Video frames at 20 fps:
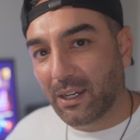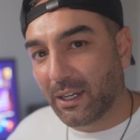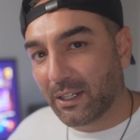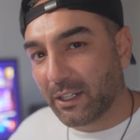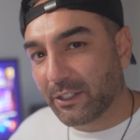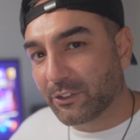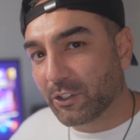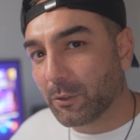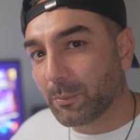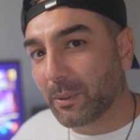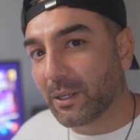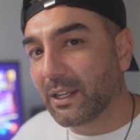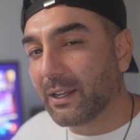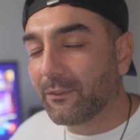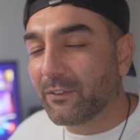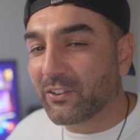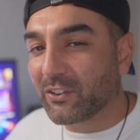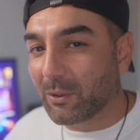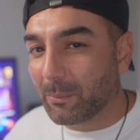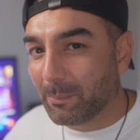And I do
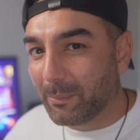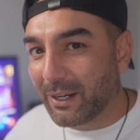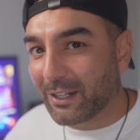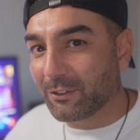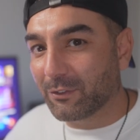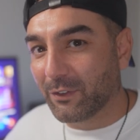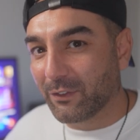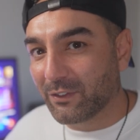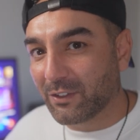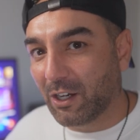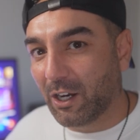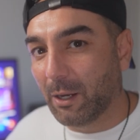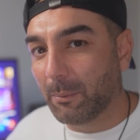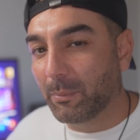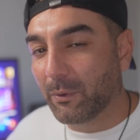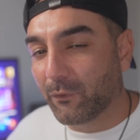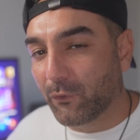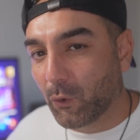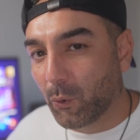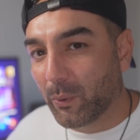believe it's a matter of time
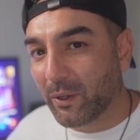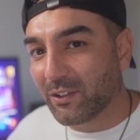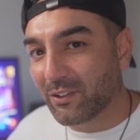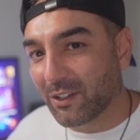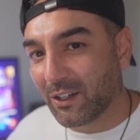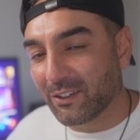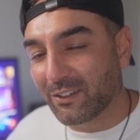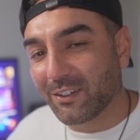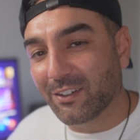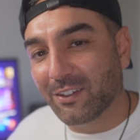before we start to